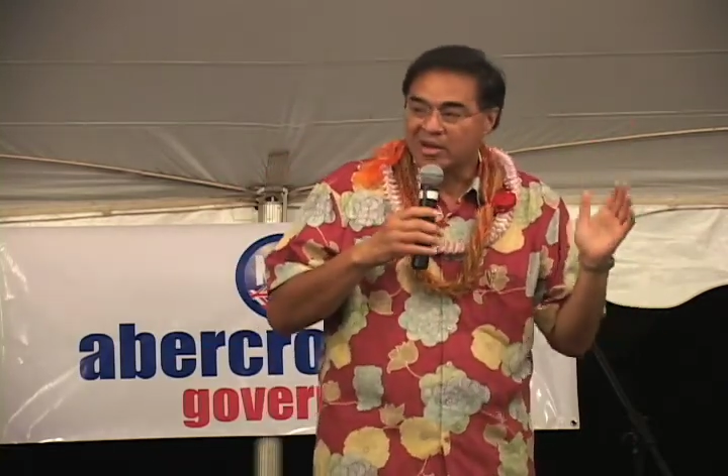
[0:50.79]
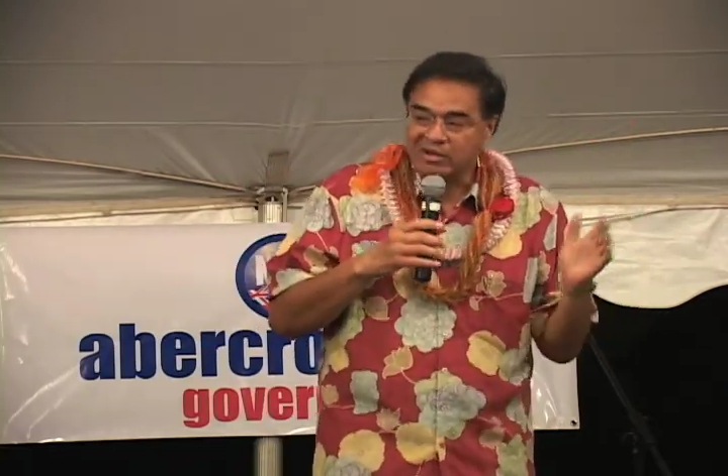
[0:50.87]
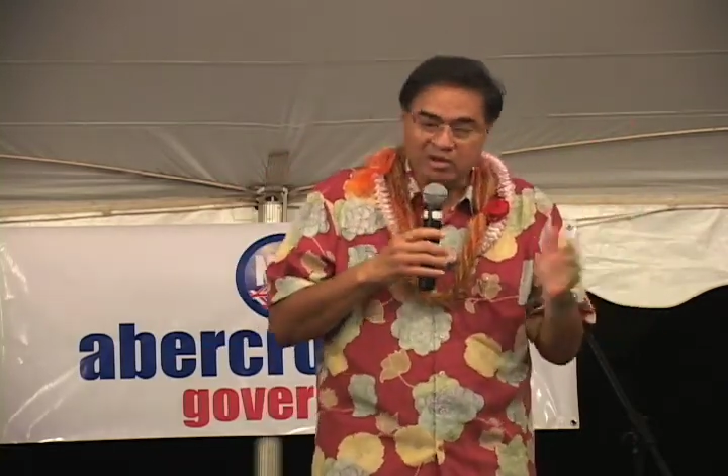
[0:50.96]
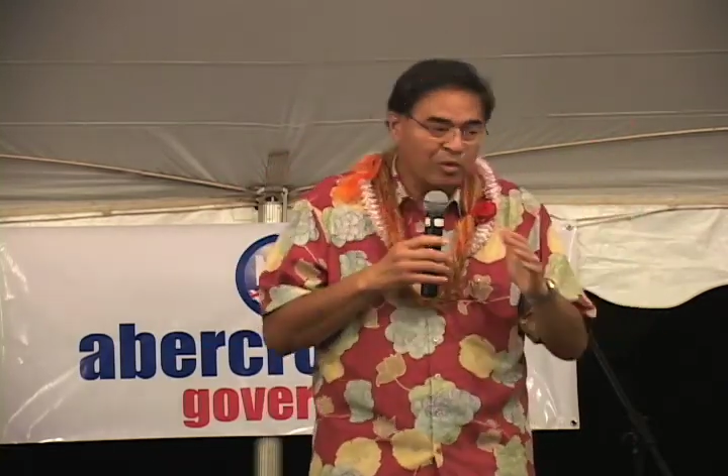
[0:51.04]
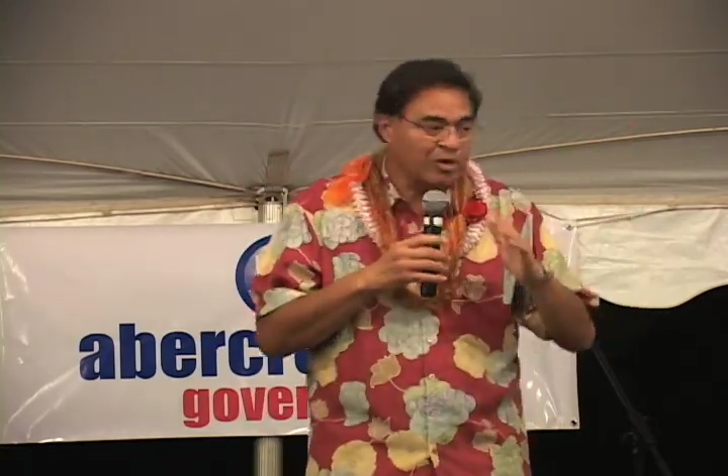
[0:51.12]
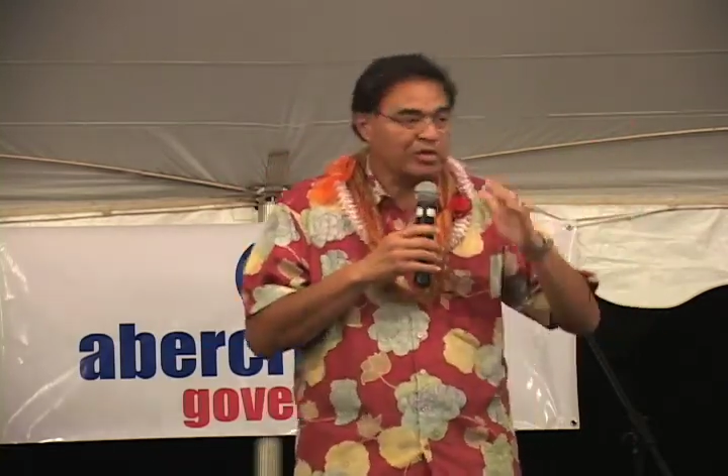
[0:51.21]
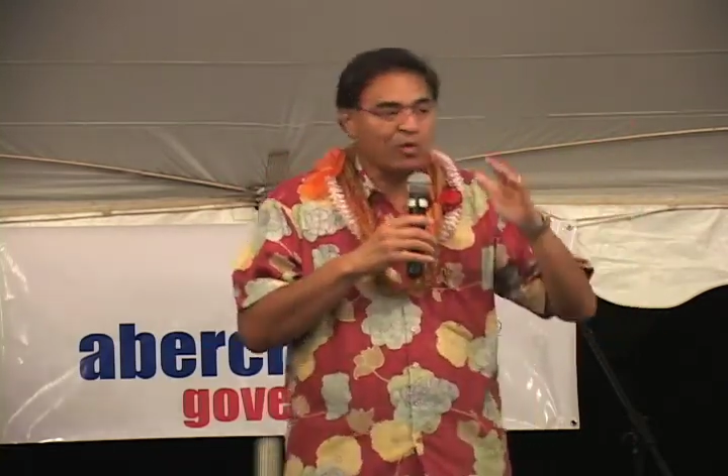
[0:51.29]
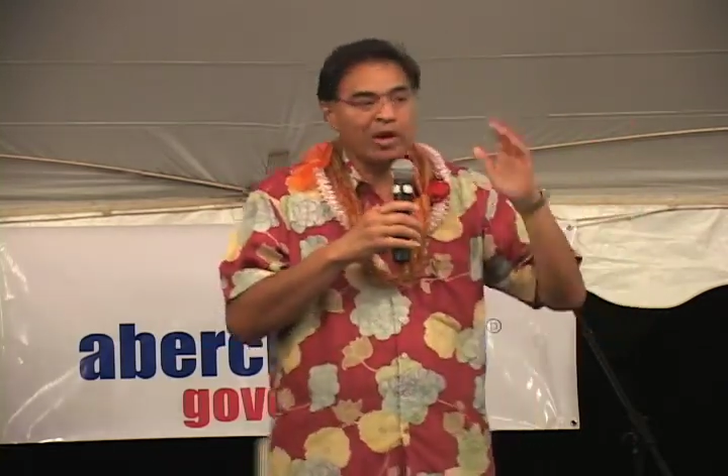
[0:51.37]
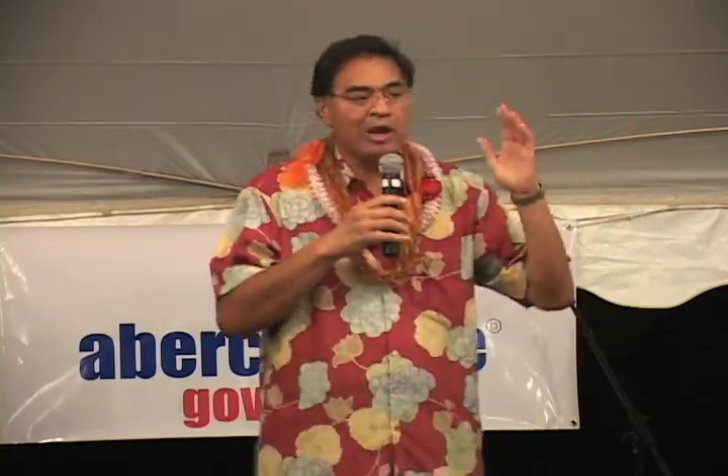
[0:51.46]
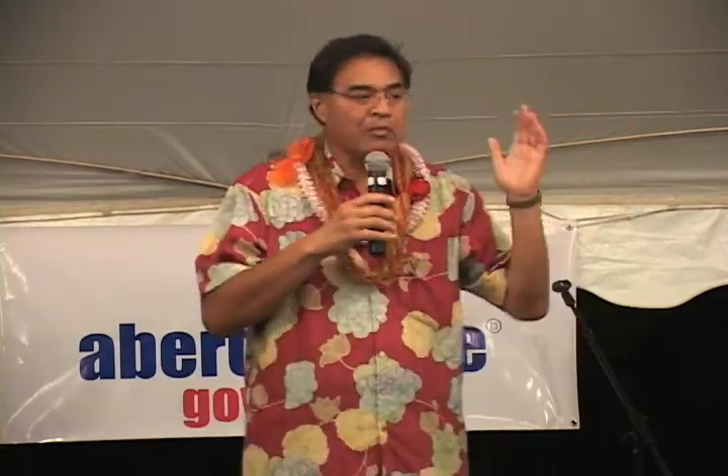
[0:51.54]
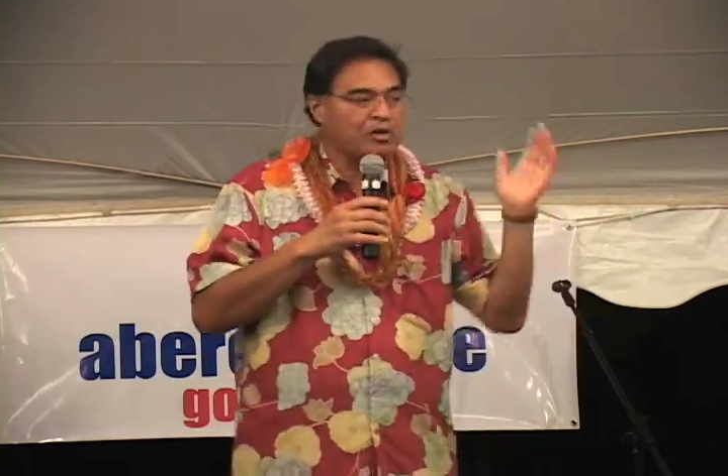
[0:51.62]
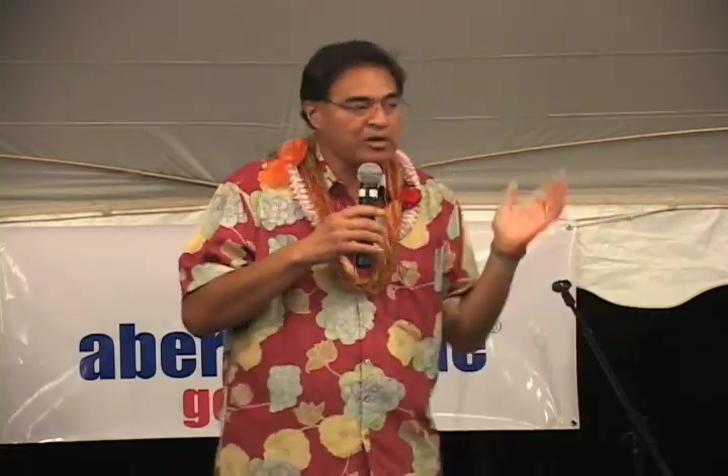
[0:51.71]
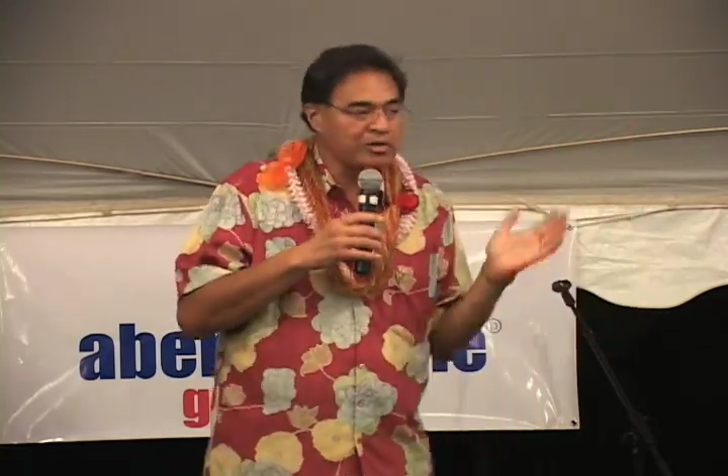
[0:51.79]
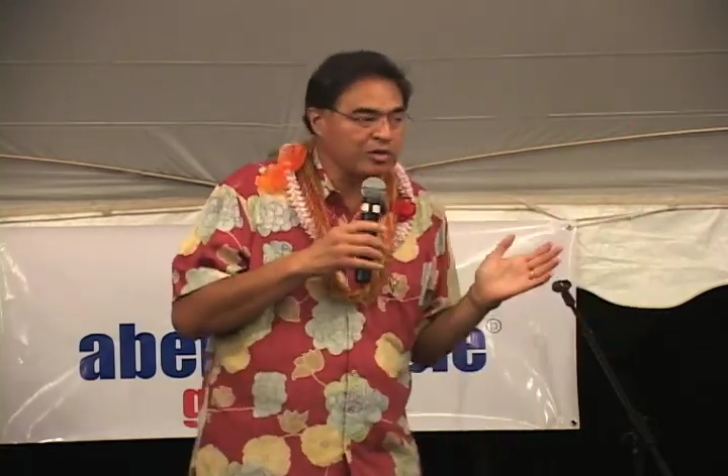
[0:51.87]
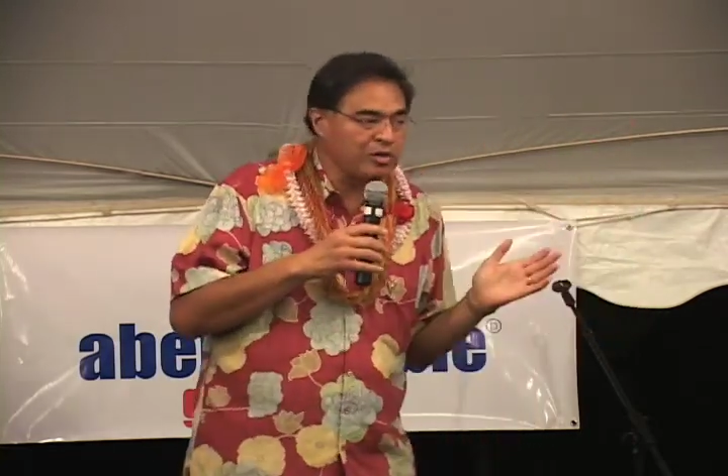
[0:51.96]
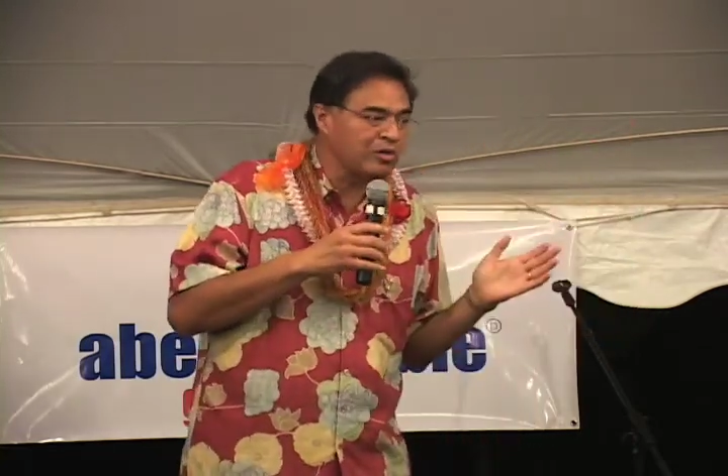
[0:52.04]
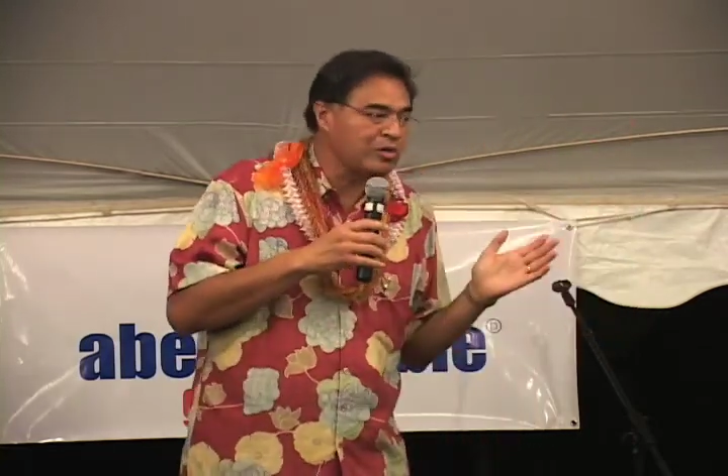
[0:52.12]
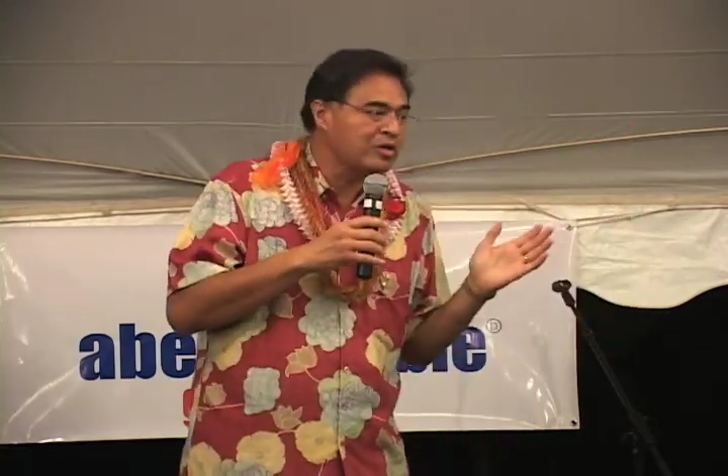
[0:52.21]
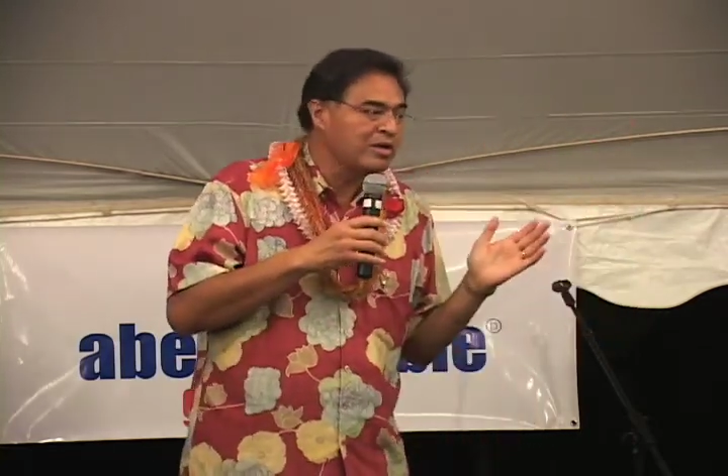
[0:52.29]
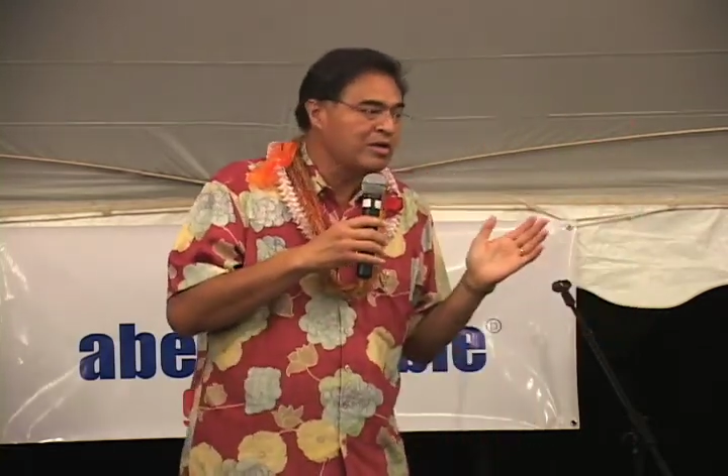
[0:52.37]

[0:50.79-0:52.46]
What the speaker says: and you wonder what I'm going to do